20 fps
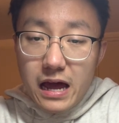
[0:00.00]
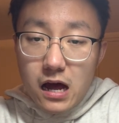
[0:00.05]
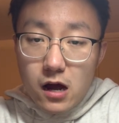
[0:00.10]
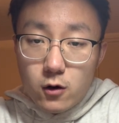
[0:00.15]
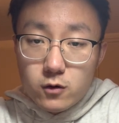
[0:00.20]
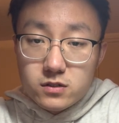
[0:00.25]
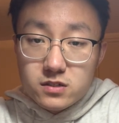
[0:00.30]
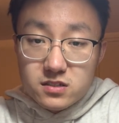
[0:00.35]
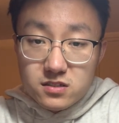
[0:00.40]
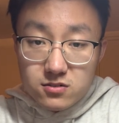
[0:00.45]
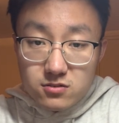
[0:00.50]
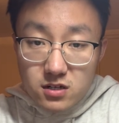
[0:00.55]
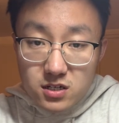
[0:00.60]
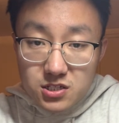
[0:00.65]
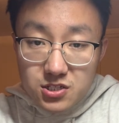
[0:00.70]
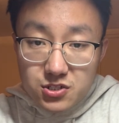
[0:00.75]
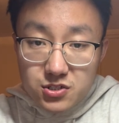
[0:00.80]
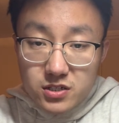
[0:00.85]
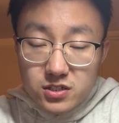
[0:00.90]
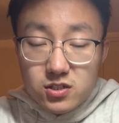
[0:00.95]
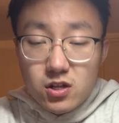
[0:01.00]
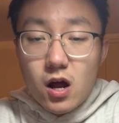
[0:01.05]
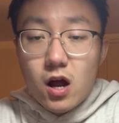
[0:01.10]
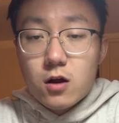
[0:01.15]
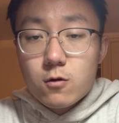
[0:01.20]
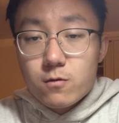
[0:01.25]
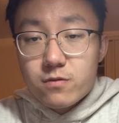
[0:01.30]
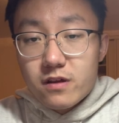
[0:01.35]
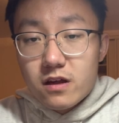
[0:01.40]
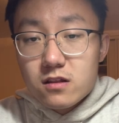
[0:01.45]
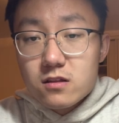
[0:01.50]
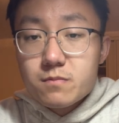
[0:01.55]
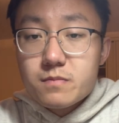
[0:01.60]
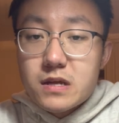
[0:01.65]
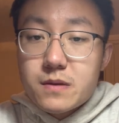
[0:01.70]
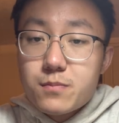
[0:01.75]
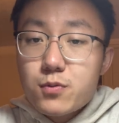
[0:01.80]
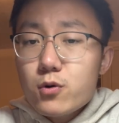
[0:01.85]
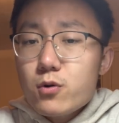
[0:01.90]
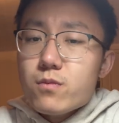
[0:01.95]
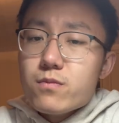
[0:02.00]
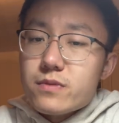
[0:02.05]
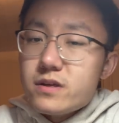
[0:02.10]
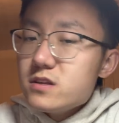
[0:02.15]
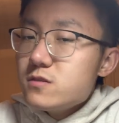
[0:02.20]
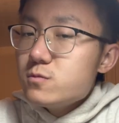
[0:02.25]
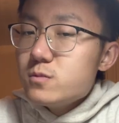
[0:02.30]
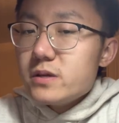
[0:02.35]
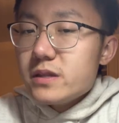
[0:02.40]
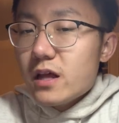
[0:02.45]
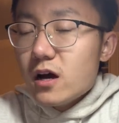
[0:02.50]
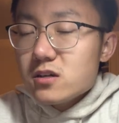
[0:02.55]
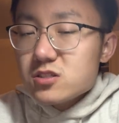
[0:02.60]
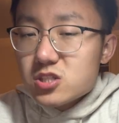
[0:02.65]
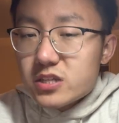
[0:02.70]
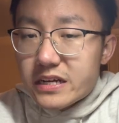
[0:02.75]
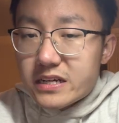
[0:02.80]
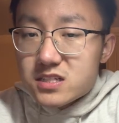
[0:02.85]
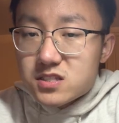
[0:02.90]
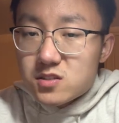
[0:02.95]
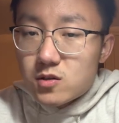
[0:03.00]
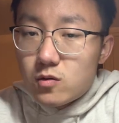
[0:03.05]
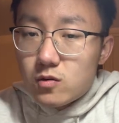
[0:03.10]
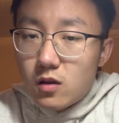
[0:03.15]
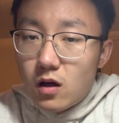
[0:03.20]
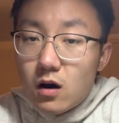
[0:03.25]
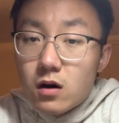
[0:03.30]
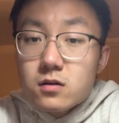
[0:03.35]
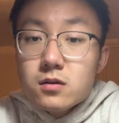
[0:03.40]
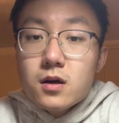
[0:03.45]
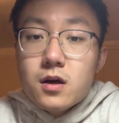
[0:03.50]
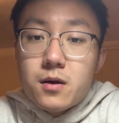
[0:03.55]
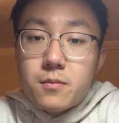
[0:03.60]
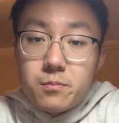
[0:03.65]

out a structure and talk with other people, this will not take so long,